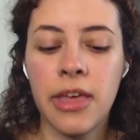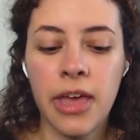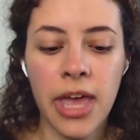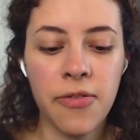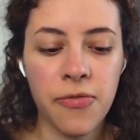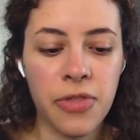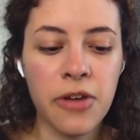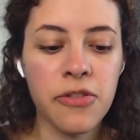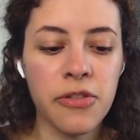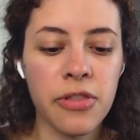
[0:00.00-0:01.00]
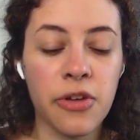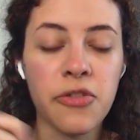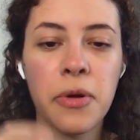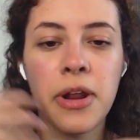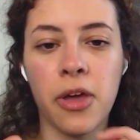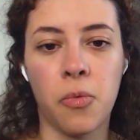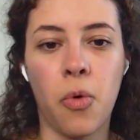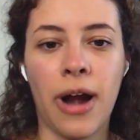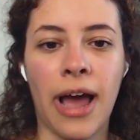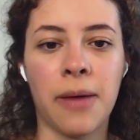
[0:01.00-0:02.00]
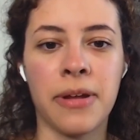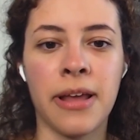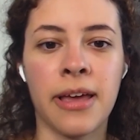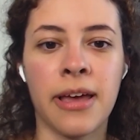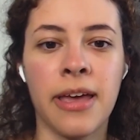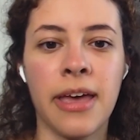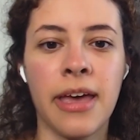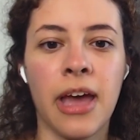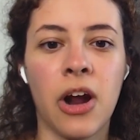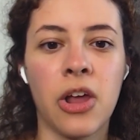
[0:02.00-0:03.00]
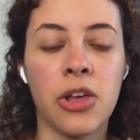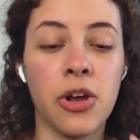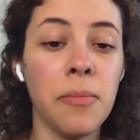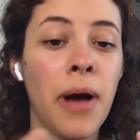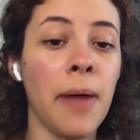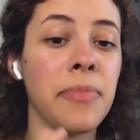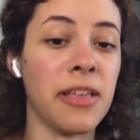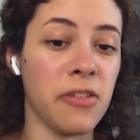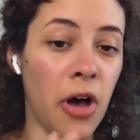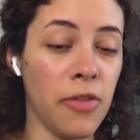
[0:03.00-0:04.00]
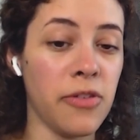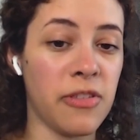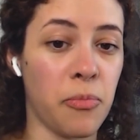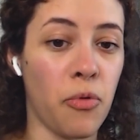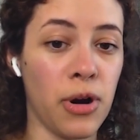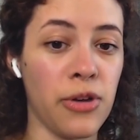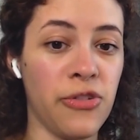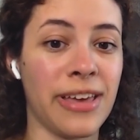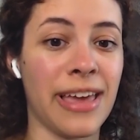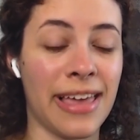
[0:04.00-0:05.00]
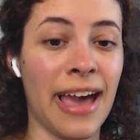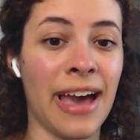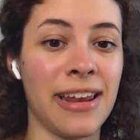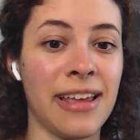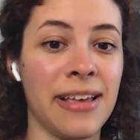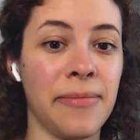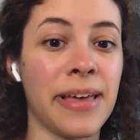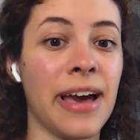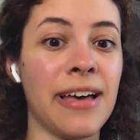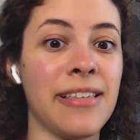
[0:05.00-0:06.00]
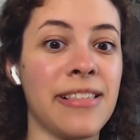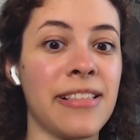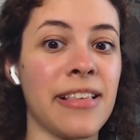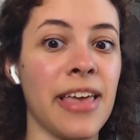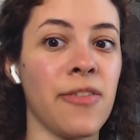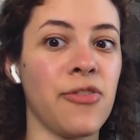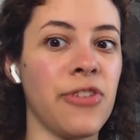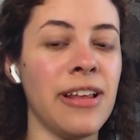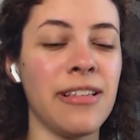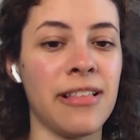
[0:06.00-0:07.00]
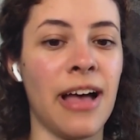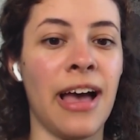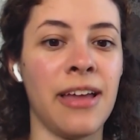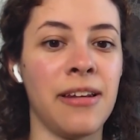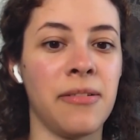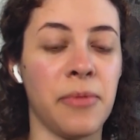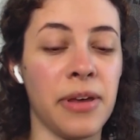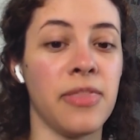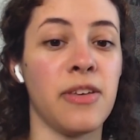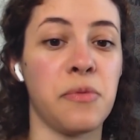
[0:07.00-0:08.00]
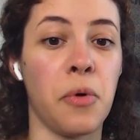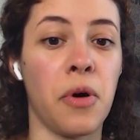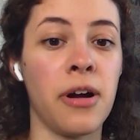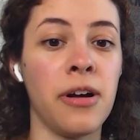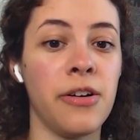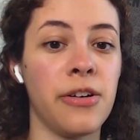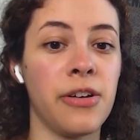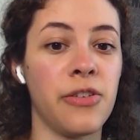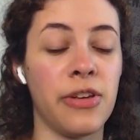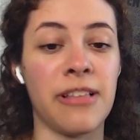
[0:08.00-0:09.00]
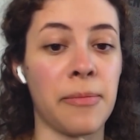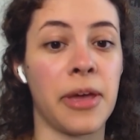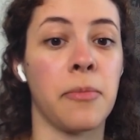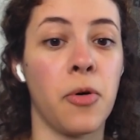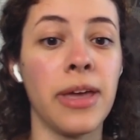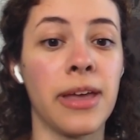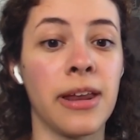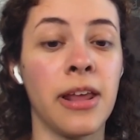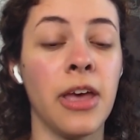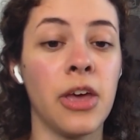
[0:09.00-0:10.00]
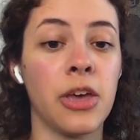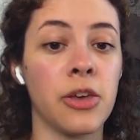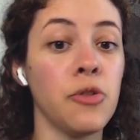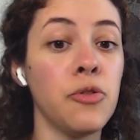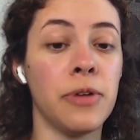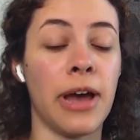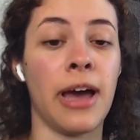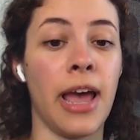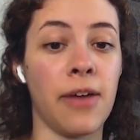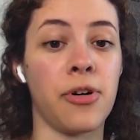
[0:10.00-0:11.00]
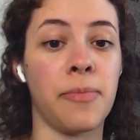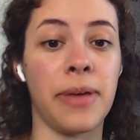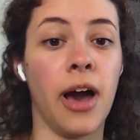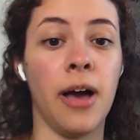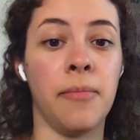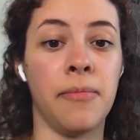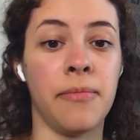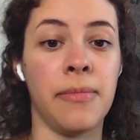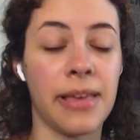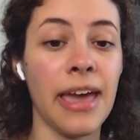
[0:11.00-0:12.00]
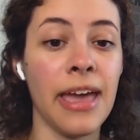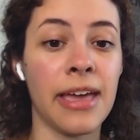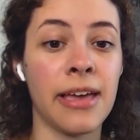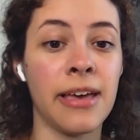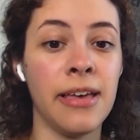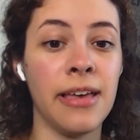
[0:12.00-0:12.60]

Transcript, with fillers: if there's there's already a war happening your mom needs all the support she can get because if she does not win this war she does not become queen you do not ever become king